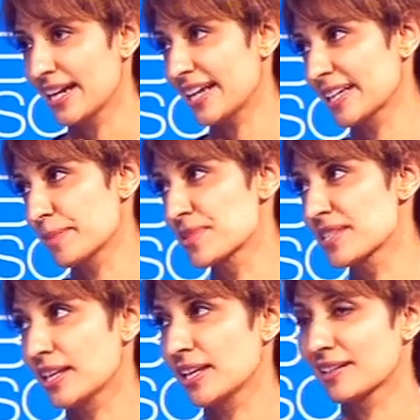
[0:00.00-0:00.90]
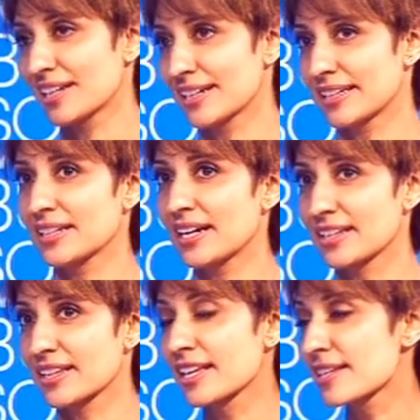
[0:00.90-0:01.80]
I kept seeing like
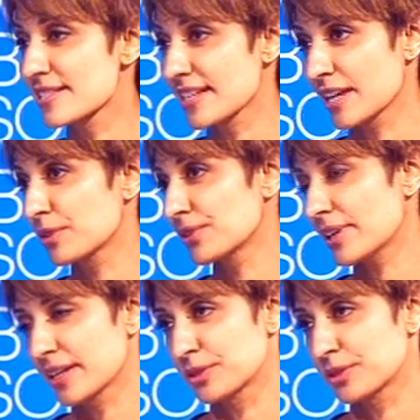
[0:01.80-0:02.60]
other things that I could